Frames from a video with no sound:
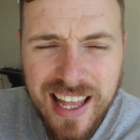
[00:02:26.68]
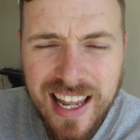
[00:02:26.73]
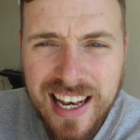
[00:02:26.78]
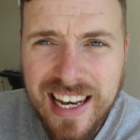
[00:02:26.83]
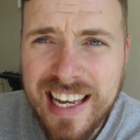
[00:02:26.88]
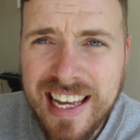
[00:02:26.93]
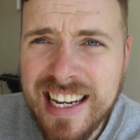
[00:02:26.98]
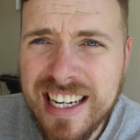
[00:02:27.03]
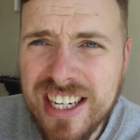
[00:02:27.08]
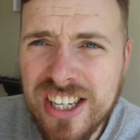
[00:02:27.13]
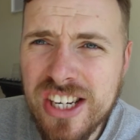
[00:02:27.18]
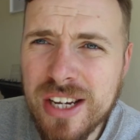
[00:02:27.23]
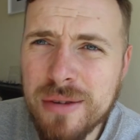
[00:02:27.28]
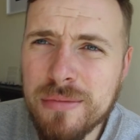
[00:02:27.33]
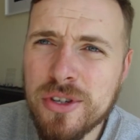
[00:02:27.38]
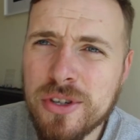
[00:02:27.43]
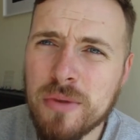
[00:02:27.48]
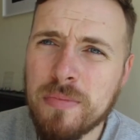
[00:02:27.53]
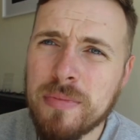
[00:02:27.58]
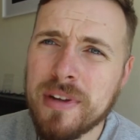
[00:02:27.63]

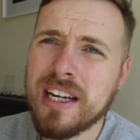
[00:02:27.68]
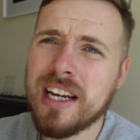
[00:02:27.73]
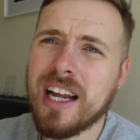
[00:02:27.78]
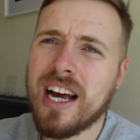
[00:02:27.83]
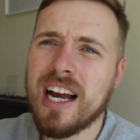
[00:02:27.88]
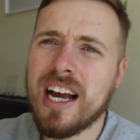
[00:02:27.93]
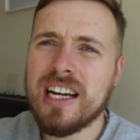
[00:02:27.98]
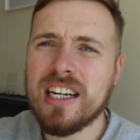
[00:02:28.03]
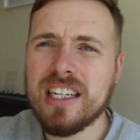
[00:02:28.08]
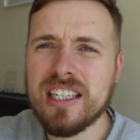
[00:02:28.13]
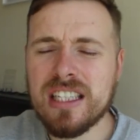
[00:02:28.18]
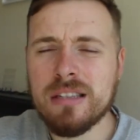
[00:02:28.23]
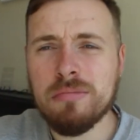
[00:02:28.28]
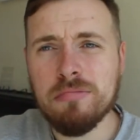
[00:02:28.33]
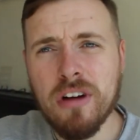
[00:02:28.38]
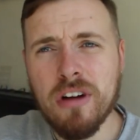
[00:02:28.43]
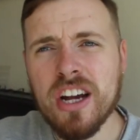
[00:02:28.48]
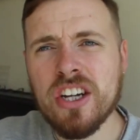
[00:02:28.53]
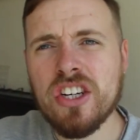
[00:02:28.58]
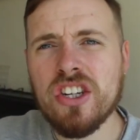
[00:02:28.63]
leadership should be like an
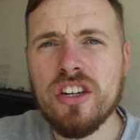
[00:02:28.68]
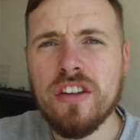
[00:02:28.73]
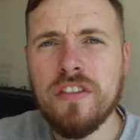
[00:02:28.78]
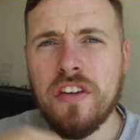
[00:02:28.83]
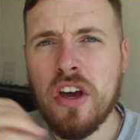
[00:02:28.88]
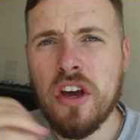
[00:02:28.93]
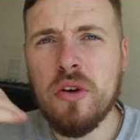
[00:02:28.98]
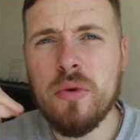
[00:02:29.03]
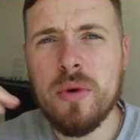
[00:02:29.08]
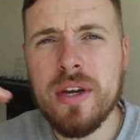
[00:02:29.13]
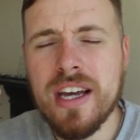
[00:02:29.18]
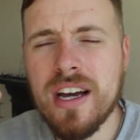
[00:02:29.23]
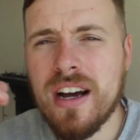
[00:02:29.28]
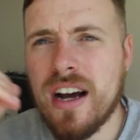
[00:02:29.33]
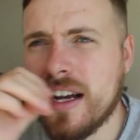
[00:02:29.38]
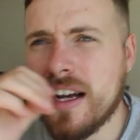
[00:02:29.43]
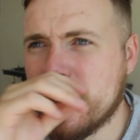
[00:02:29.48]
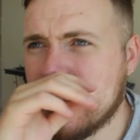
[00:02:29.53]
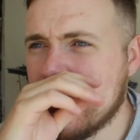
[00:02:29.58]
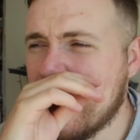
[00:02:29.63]
expression of who we
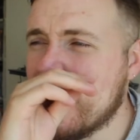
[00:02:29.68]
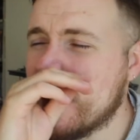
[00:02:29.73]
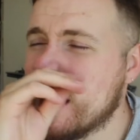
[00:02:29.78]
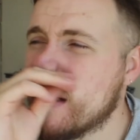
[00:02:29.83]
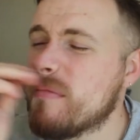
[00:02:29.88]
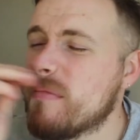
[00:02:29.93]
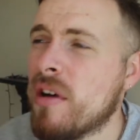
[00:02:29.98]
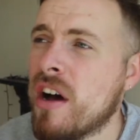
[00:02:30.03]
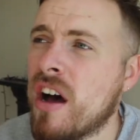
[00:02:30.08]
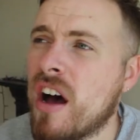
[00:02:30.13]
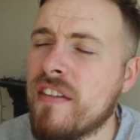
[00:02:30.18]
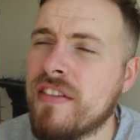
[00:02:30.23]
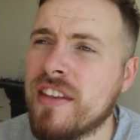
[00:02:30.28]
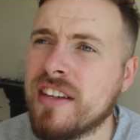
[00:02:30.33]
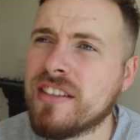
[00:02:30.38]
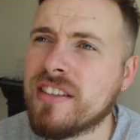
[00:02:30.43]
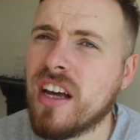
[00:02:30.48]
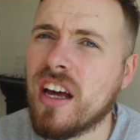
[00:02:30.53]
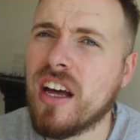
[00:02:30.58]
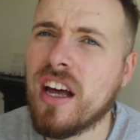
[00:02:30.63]
are. So I think part of
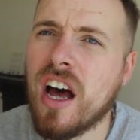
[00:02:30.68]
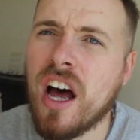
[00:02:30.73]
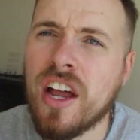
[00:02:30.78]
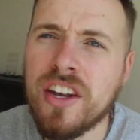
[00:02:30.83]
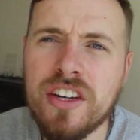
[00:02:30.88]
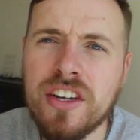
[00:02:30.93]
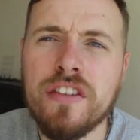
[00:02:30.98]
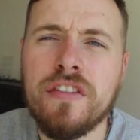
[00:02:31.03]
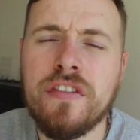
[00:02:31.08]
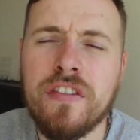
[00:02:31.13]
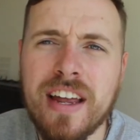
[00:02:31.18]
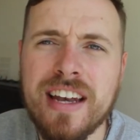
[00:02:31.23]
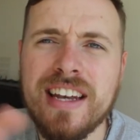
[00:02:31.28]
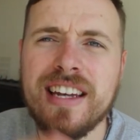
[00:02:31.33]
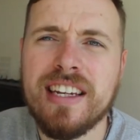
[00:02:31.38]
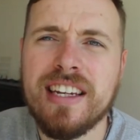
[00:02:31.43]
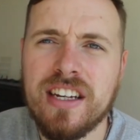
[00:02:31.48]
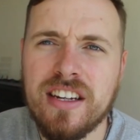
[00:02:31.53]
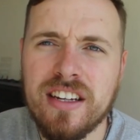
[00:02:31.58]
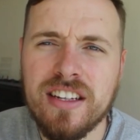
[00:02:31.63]
this
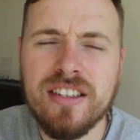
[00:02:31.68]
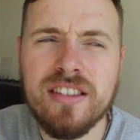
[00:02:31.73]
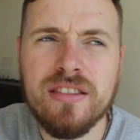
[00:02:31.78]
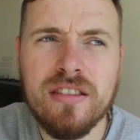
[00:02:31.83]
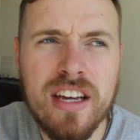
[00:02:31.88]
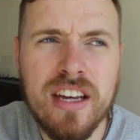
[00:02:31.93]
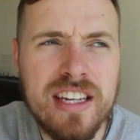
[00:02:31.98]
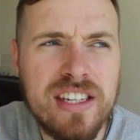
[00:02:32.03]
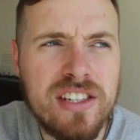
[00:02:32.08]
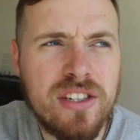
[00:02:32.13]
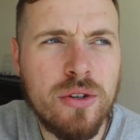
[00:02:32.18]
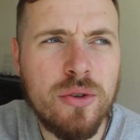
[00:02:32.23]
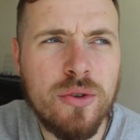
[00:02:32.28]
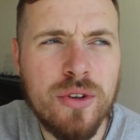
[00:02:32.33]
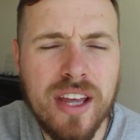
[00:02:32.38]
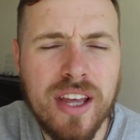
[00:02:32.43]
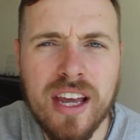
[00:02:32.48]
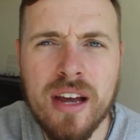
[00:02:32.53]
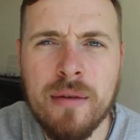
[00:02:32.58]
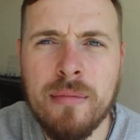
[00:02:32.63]
undefendedness that he's
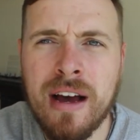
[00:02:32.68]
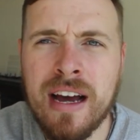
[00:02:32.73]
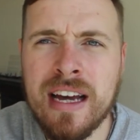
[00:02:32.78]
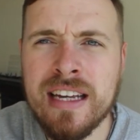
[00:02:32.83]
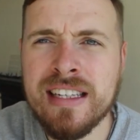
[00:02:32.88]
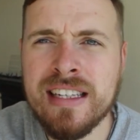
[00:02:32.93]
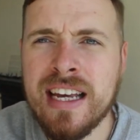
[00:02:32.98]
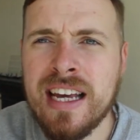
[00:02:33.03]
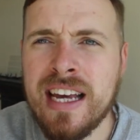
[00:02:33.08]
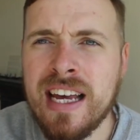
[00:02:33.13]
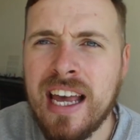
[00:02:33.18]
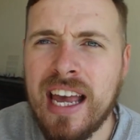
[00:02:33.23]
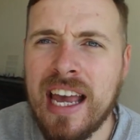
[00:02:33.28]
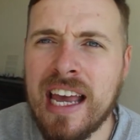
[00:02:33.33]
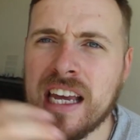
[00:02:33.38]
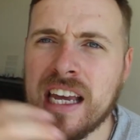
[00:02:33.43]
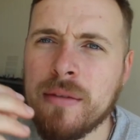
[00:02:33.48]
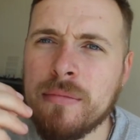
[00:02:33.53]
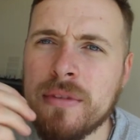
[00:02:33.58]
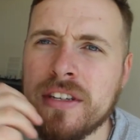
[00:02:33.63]
talking about is
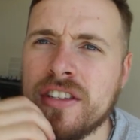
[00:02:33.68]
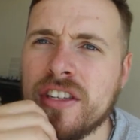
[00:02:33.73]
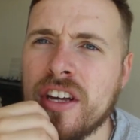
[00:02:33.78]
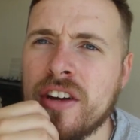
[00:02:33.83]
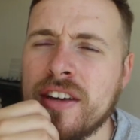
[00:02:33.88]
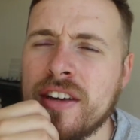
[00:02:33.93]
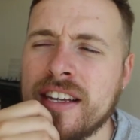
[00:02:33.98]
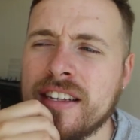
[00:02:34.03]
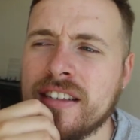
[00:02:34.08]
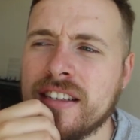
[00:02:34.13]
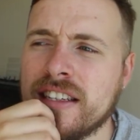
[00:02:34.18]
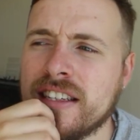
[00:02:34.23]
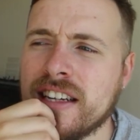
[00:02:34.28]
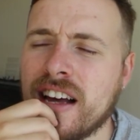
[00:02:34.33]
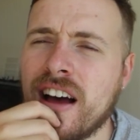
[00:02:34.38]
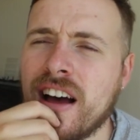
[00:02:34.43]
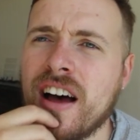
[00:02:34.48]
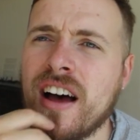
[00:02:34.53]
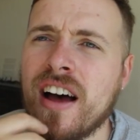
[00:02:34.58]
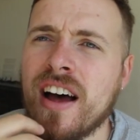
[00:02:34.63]
it can be so easy to
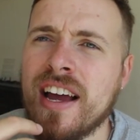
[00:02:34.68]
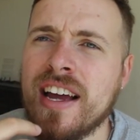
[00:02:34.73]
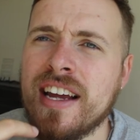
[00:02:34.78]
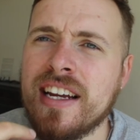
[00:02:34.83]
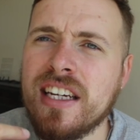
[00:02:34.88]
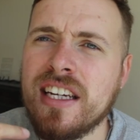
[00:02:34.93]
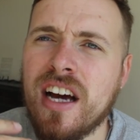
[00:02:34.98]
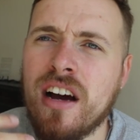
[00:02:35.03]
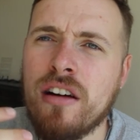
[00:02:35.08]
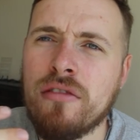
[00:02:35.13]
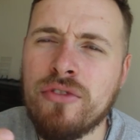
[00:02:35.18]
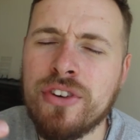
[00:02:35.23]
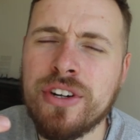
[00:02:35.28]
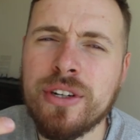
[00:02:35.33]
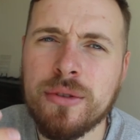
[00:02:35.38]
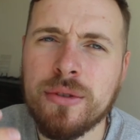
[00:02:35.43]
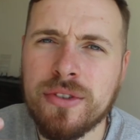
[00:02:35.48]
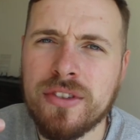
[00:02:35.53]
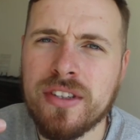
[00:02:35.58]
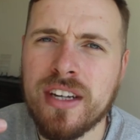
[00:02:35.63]
hide our
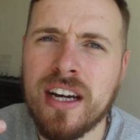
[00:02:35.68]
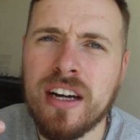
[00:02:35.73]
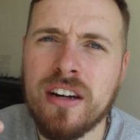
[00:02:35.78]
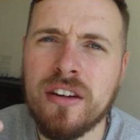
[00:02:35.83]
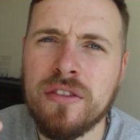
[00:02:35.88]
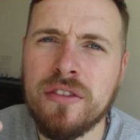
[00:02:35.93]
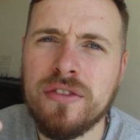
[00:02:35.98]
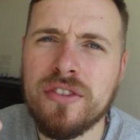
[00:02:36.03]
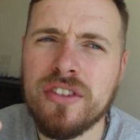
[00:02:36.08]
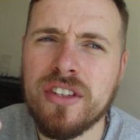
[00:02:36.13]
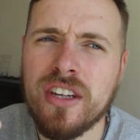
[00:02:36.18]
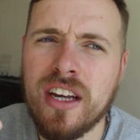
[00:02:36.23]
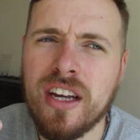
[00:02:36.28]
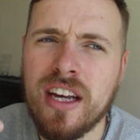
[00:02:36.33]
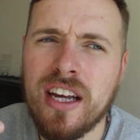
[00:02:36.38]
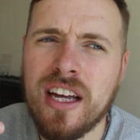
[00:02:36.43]
real selves,